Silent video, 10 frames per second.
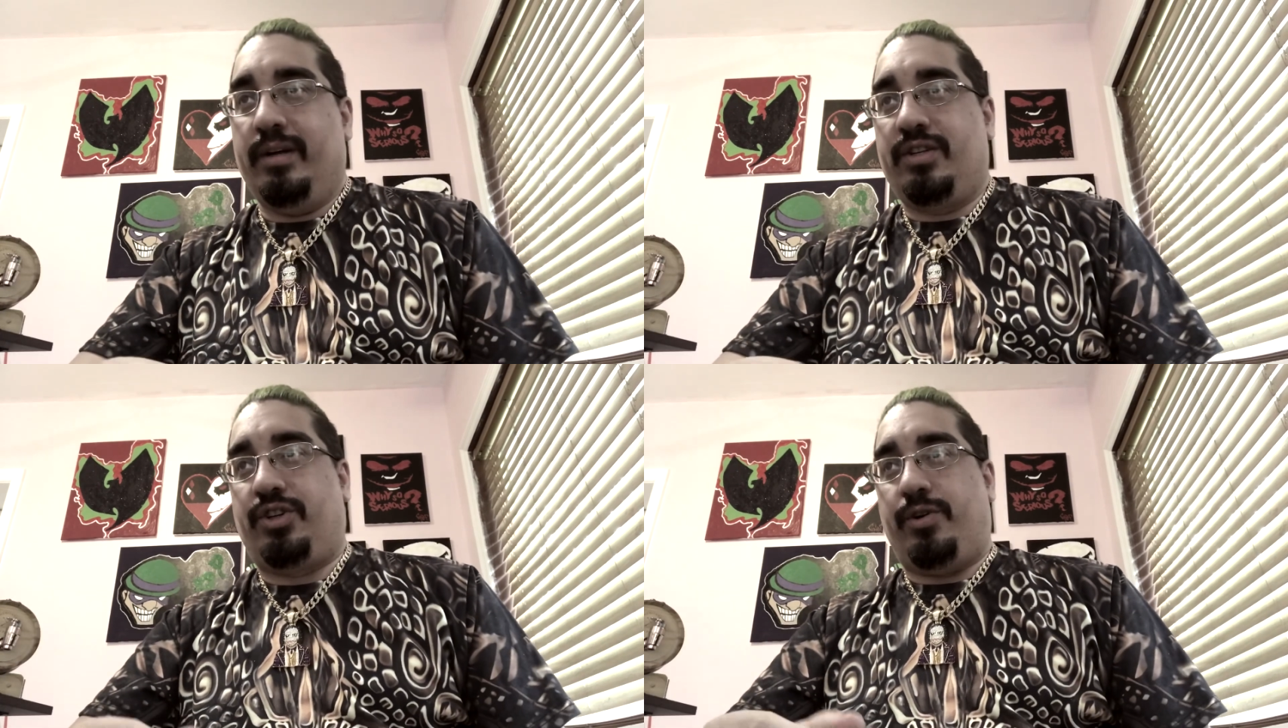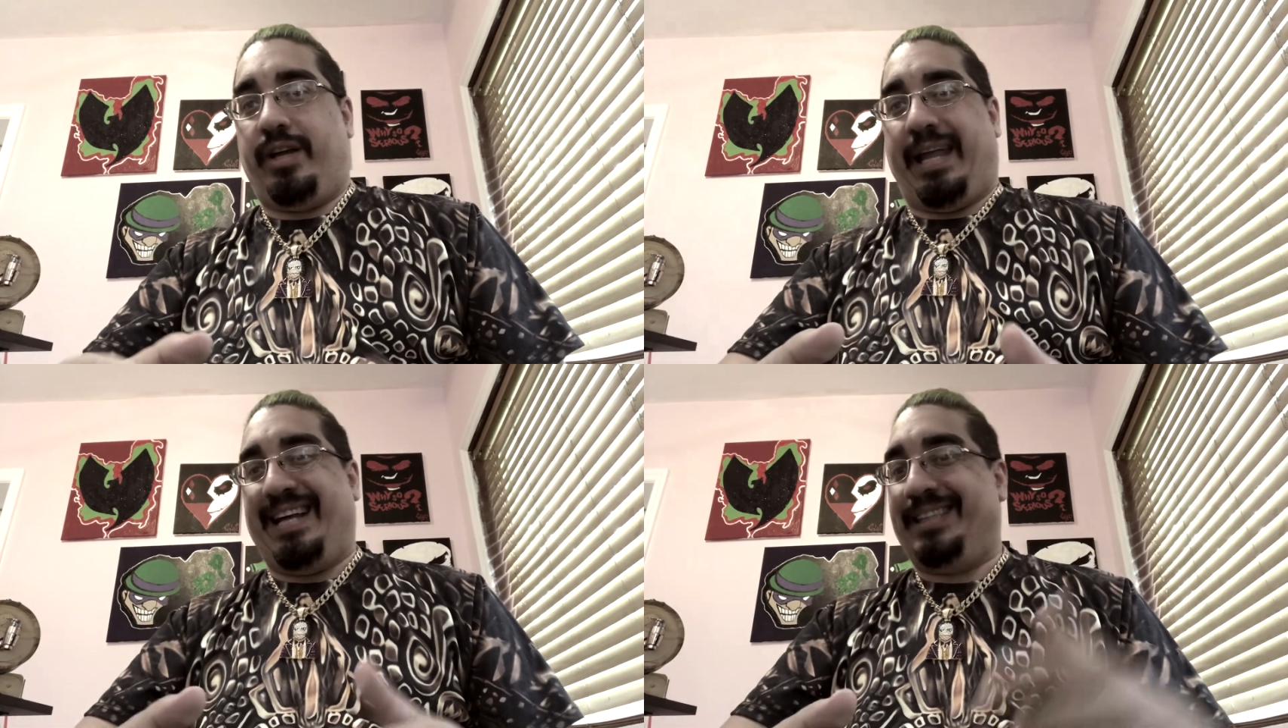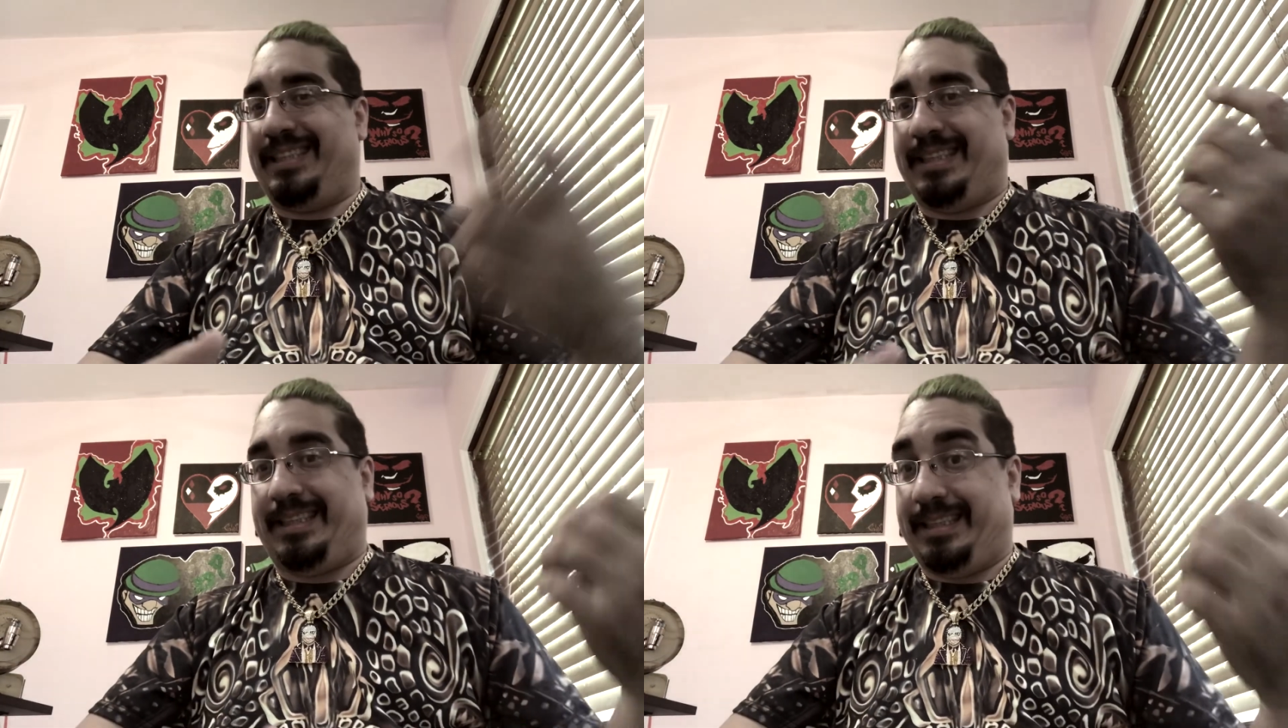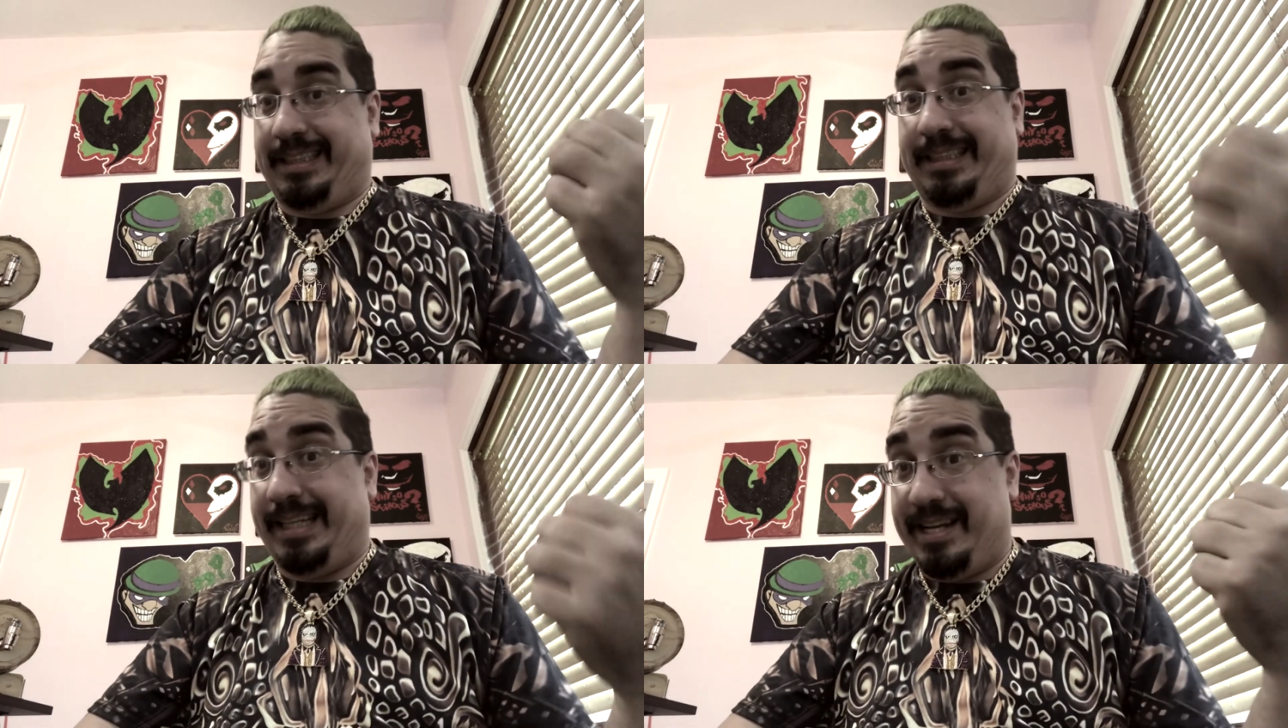So you're like,
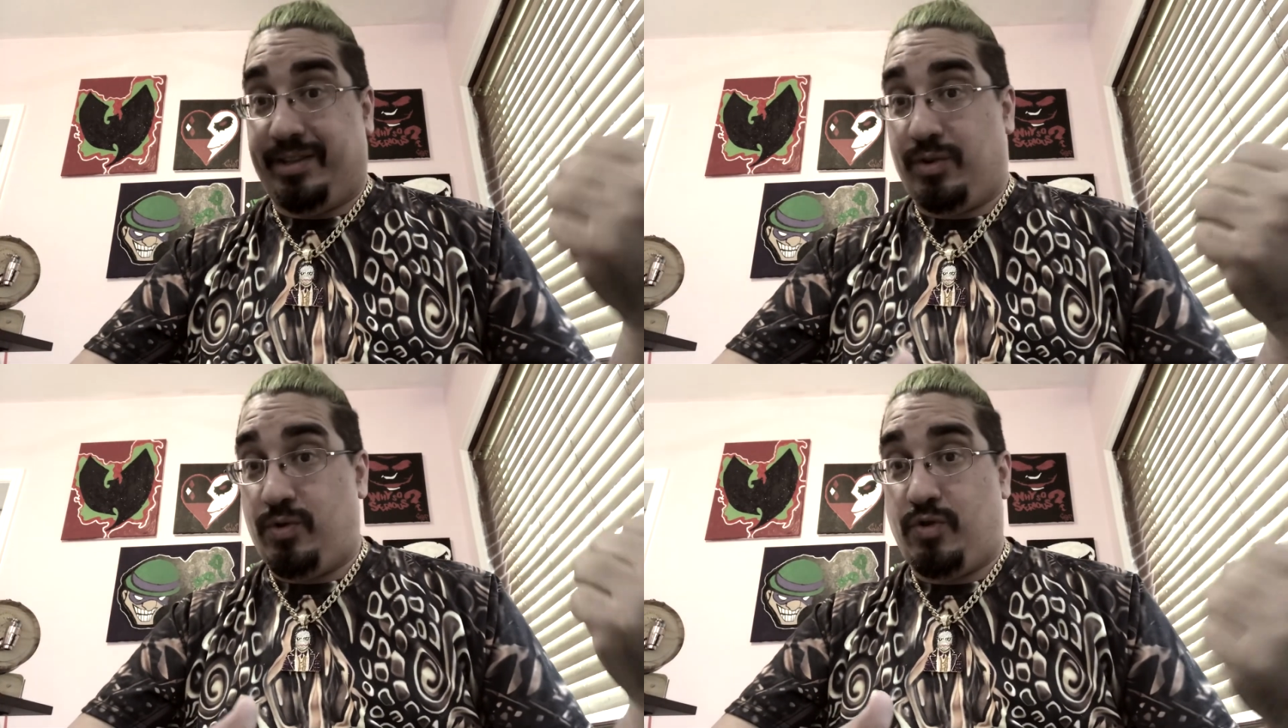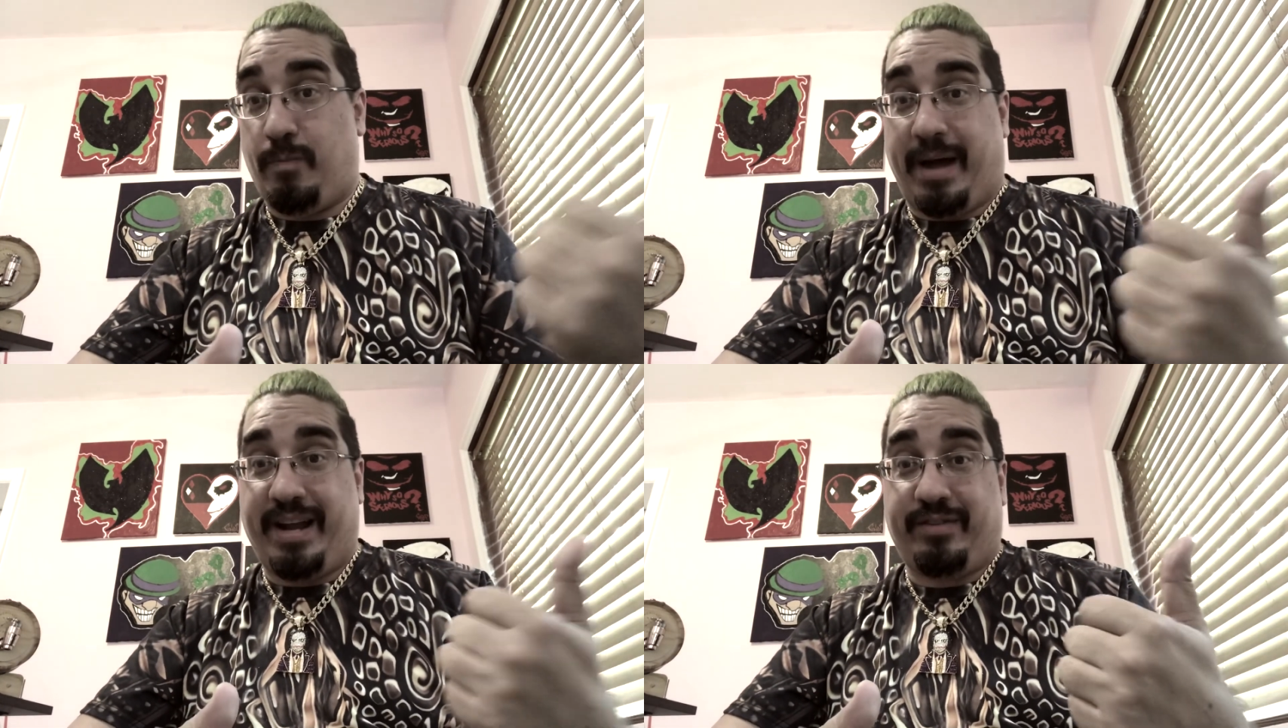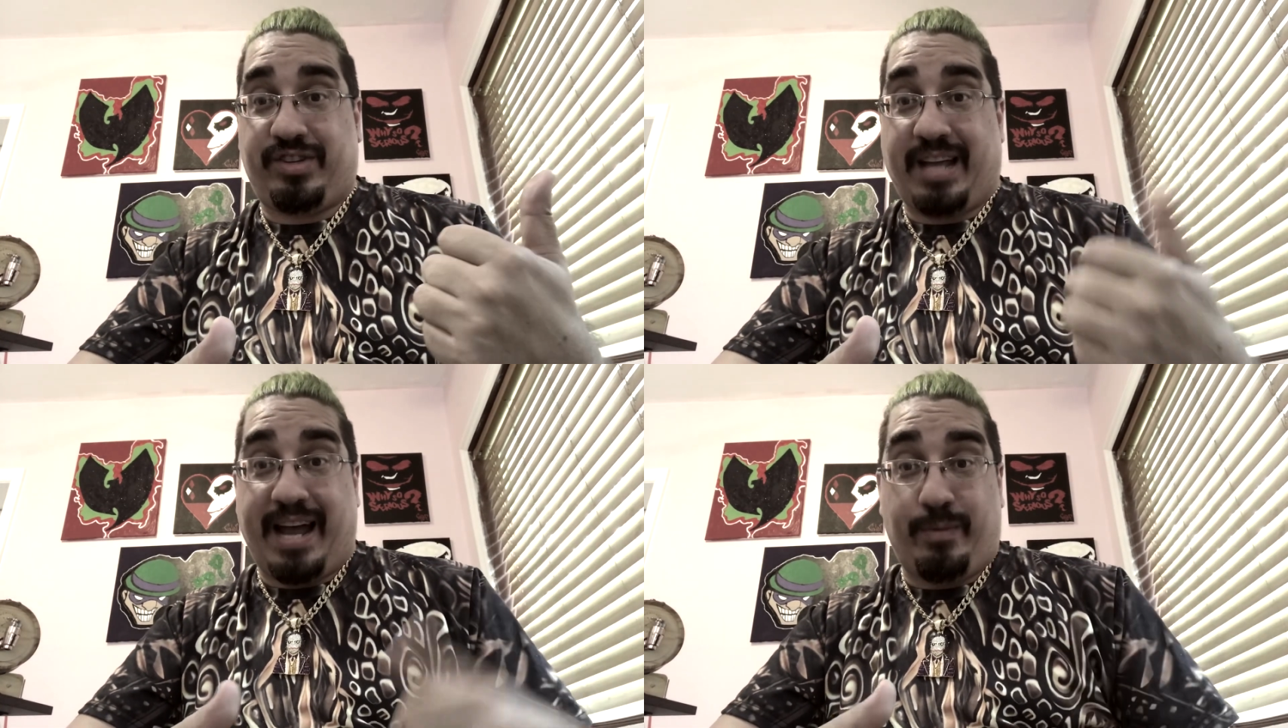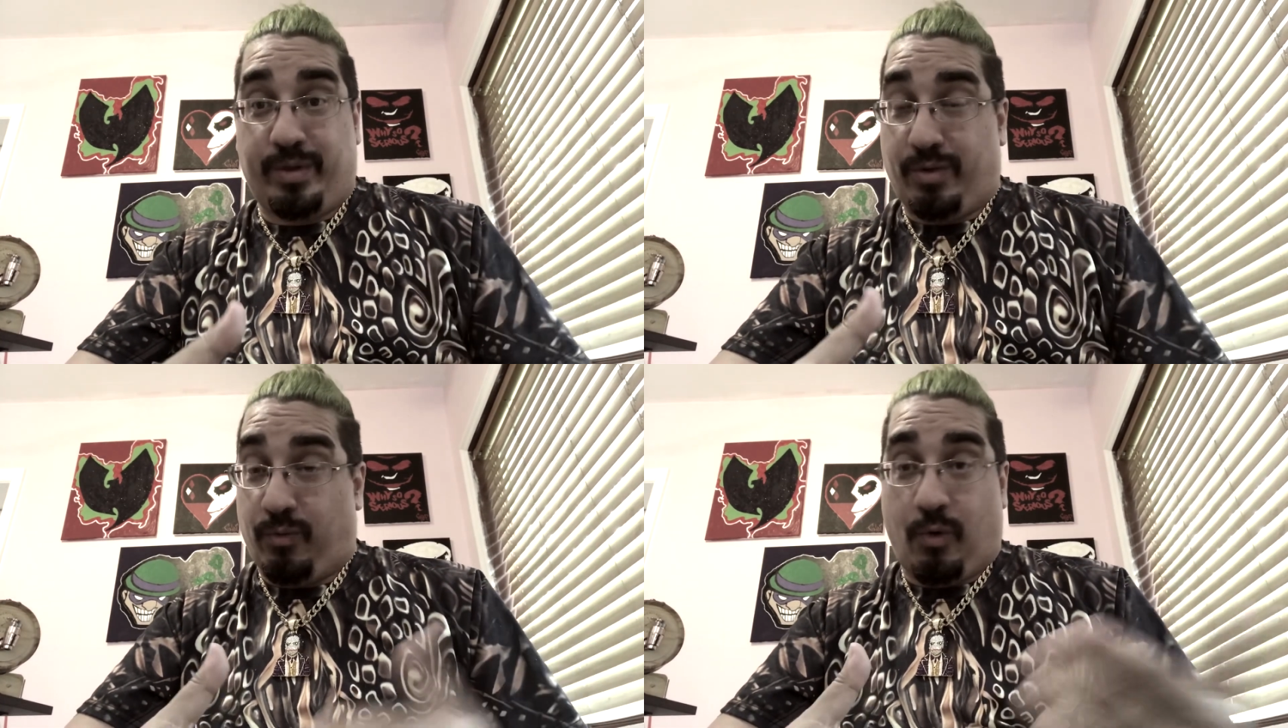shit, dude, you might have sided
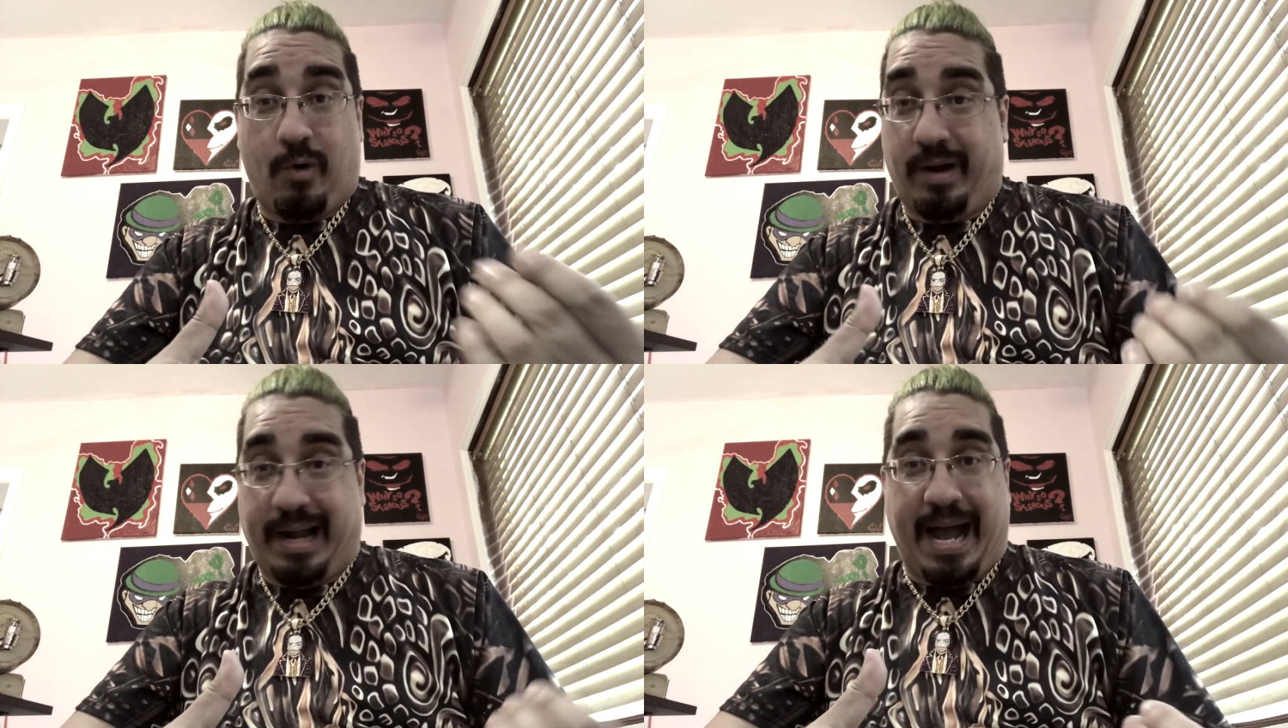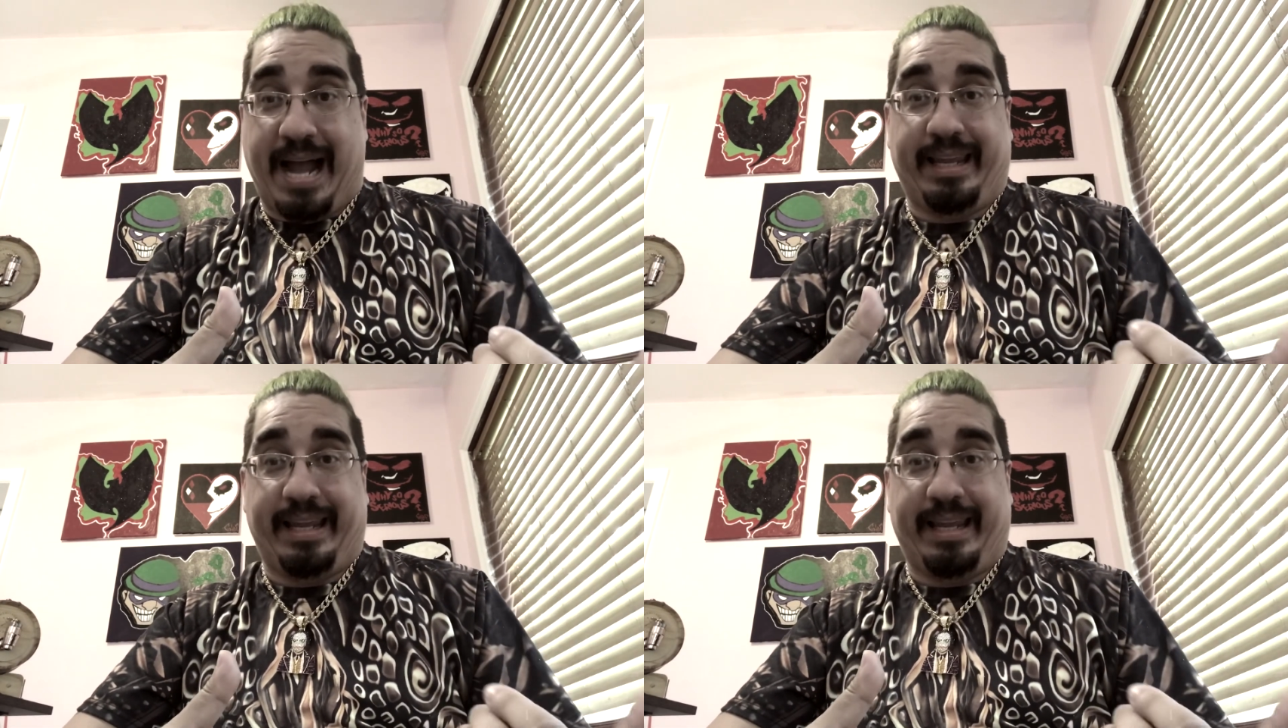with the wrong guy.